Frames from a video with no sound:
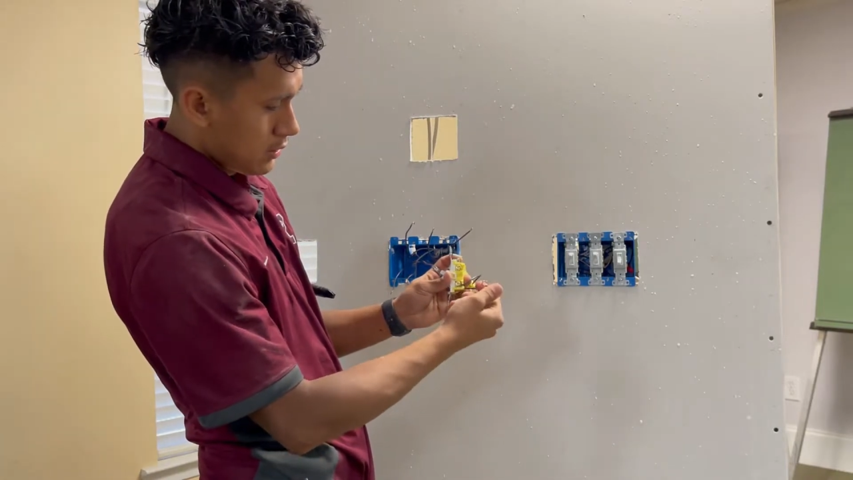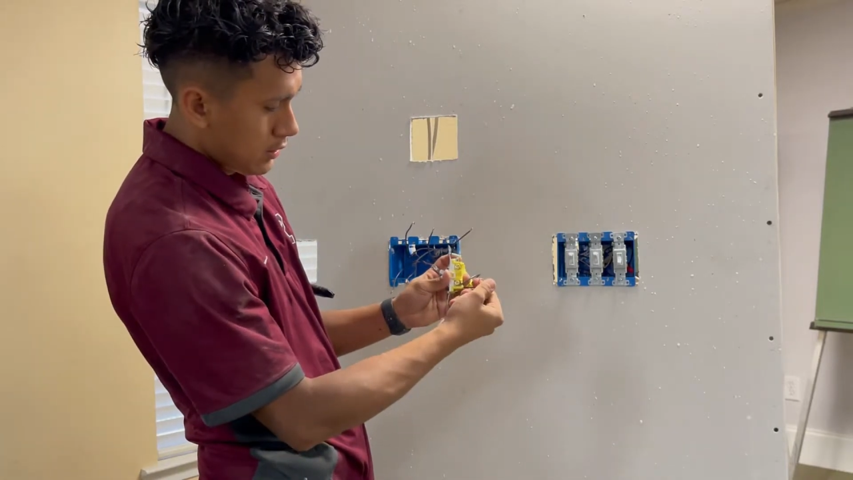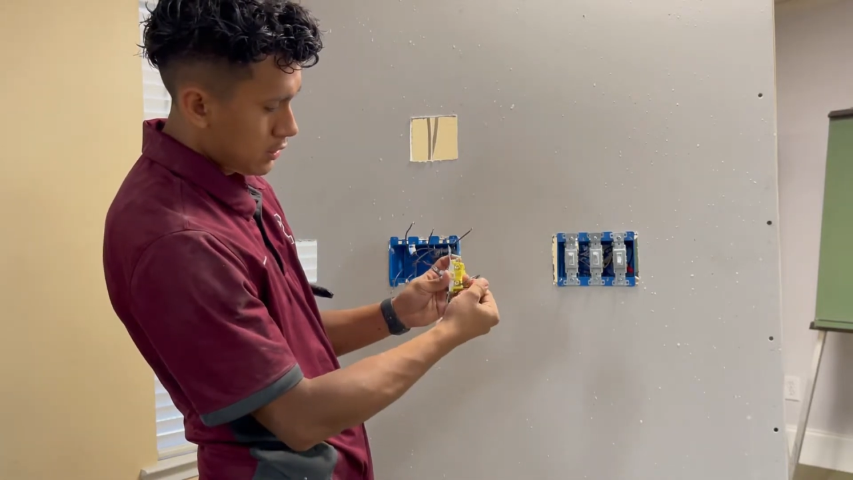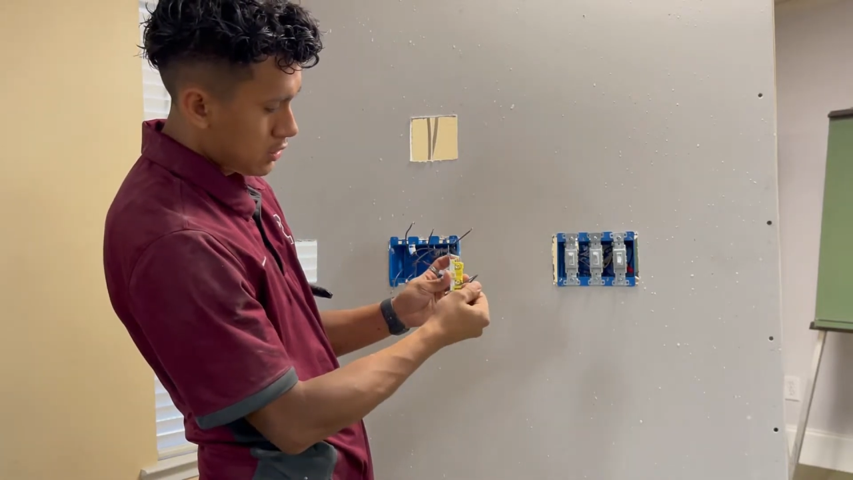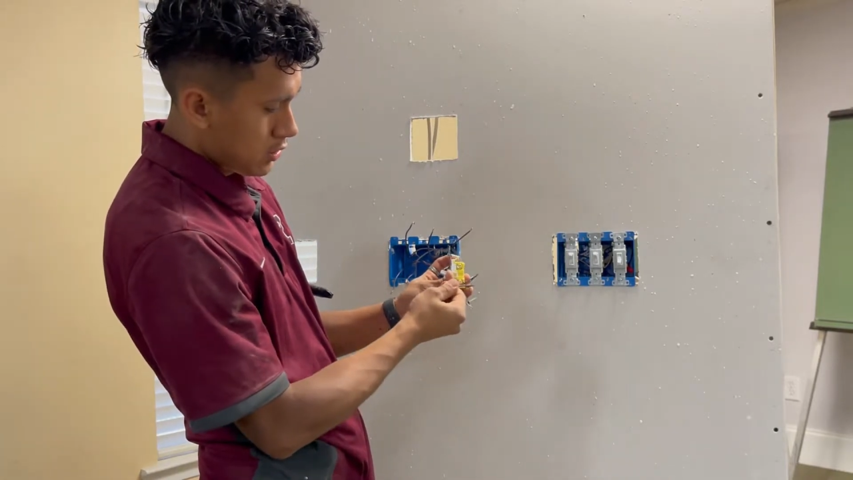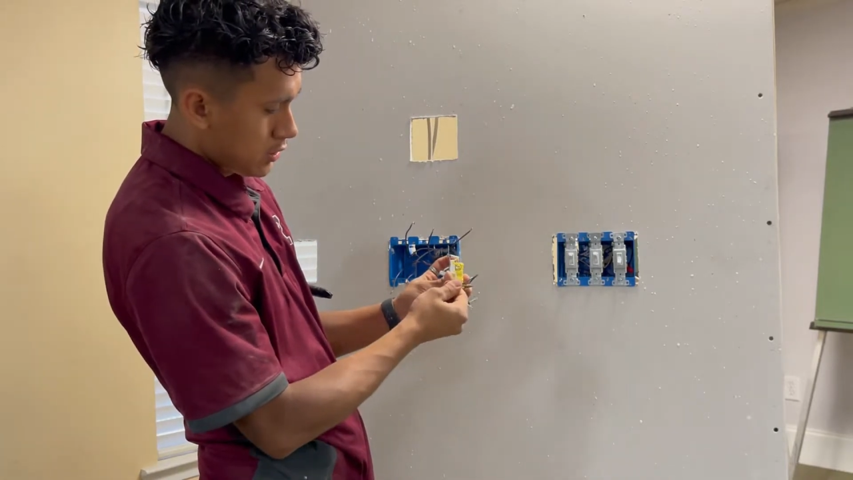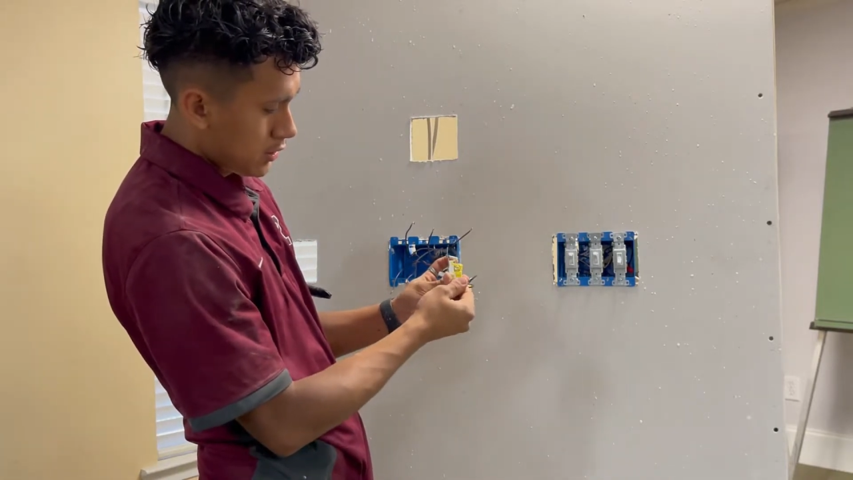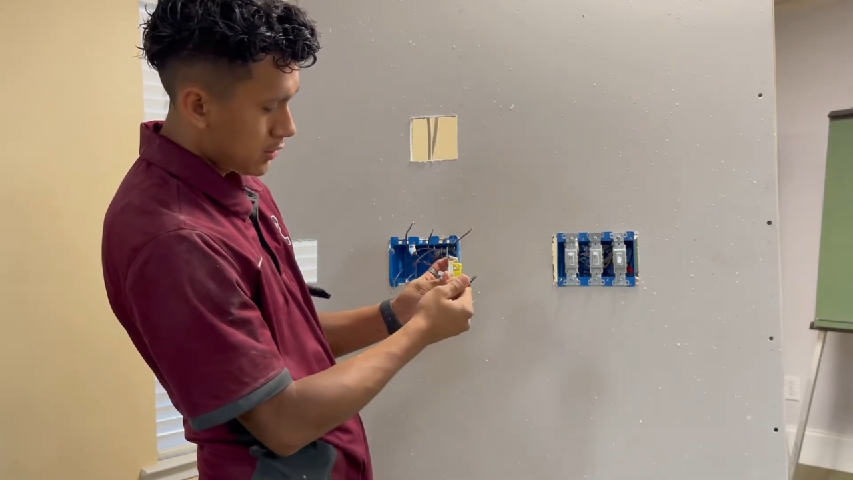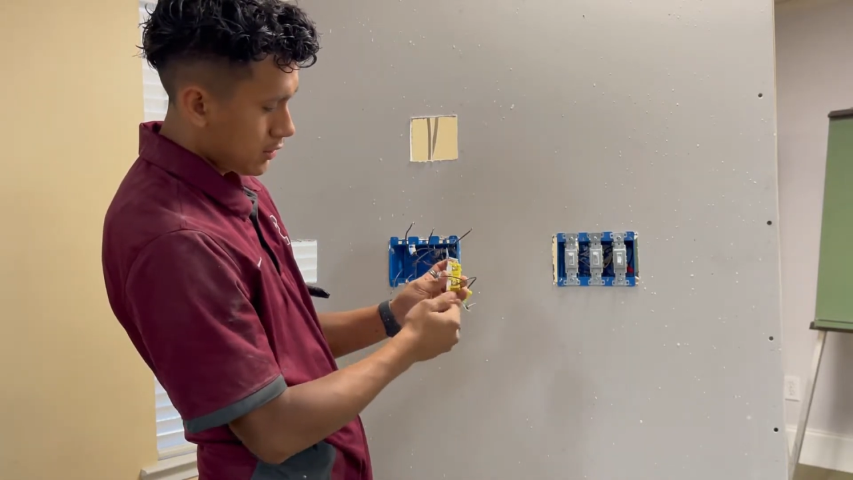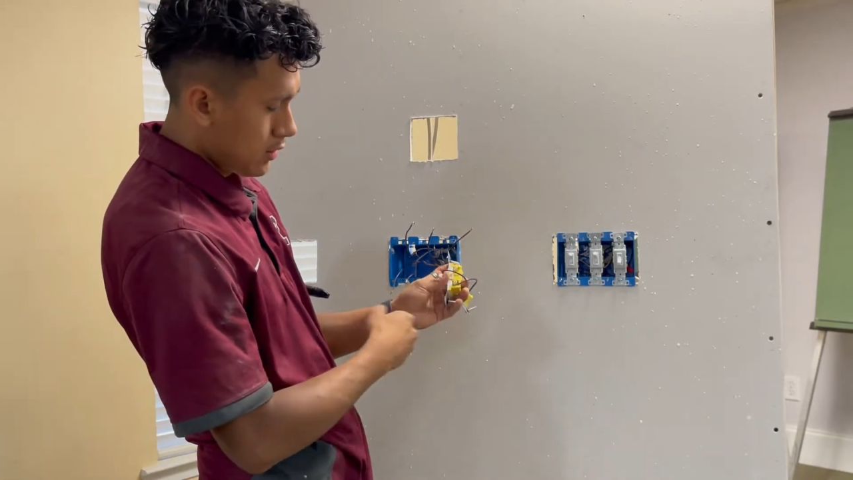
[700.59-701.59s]
Get your
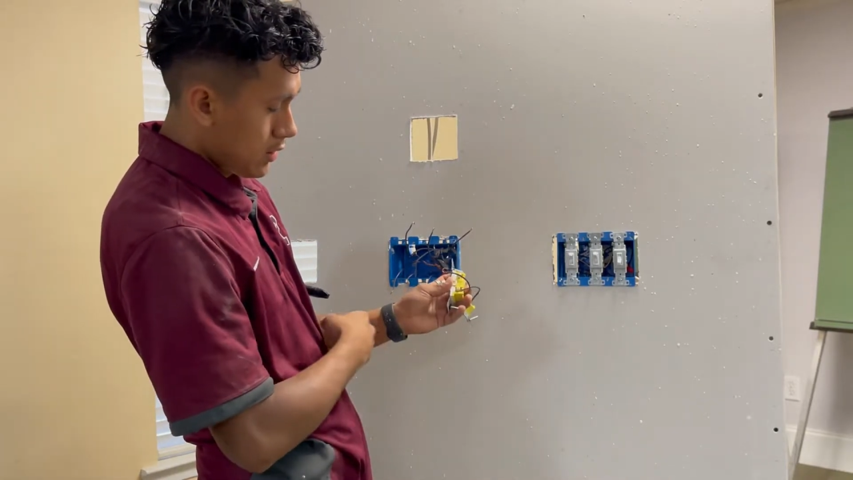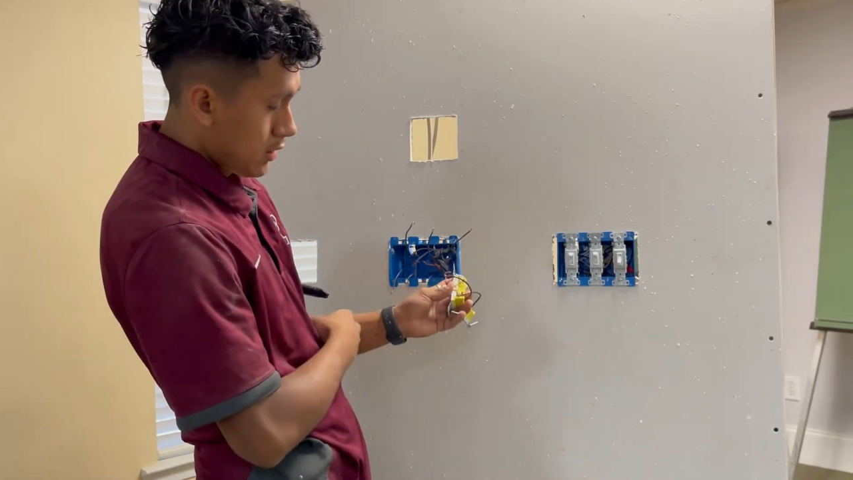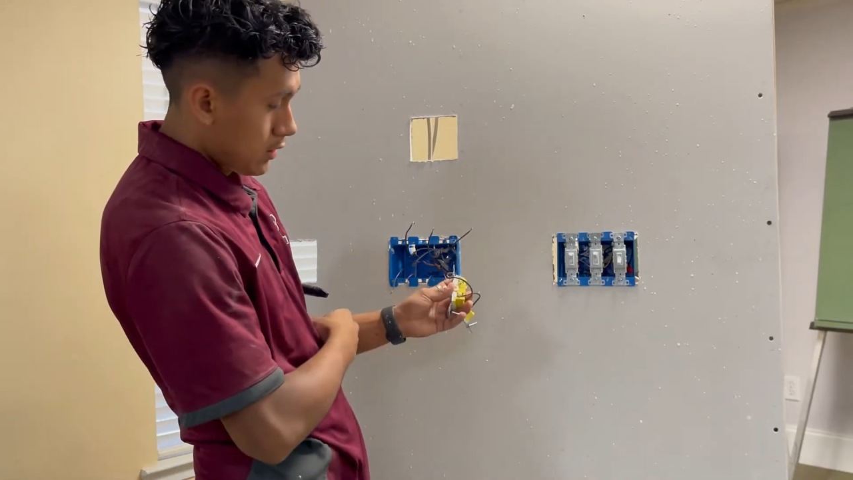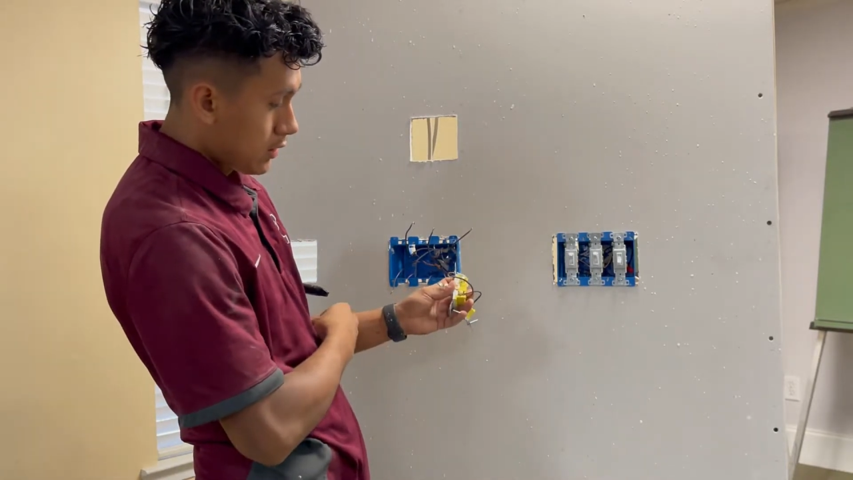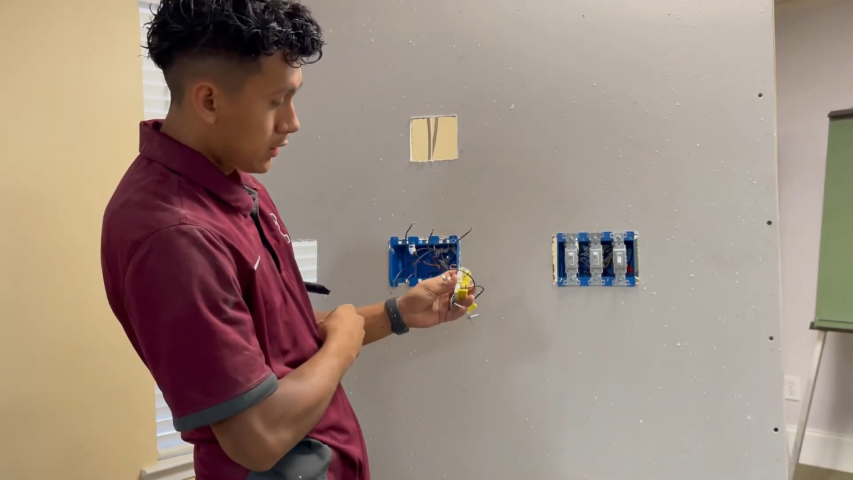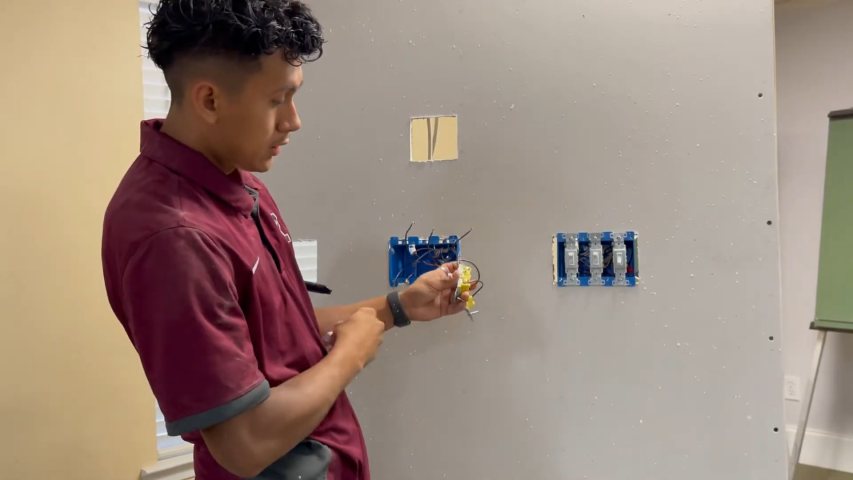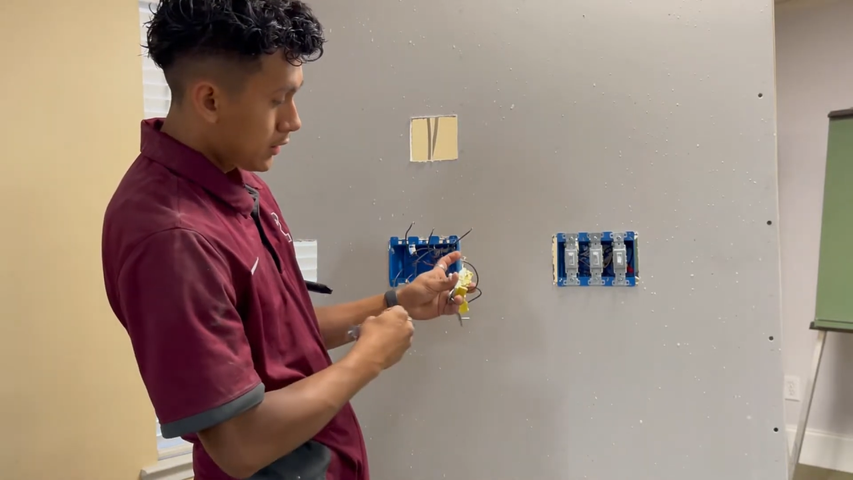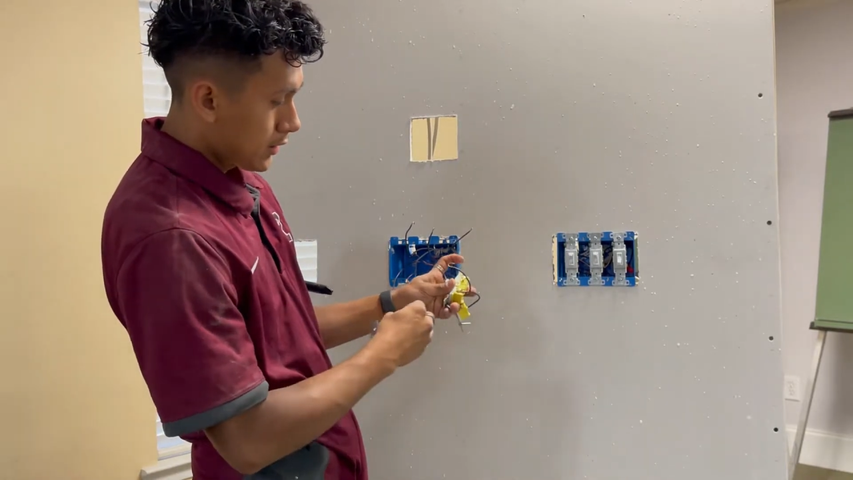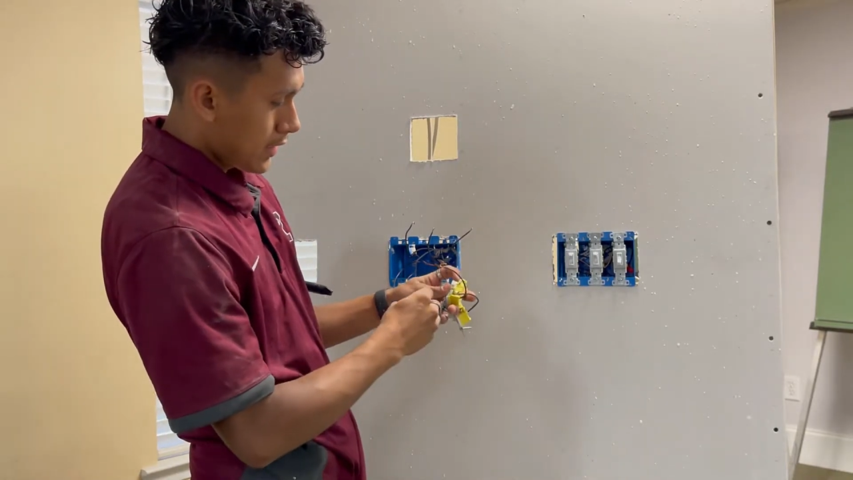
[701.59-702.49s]
hook. The hook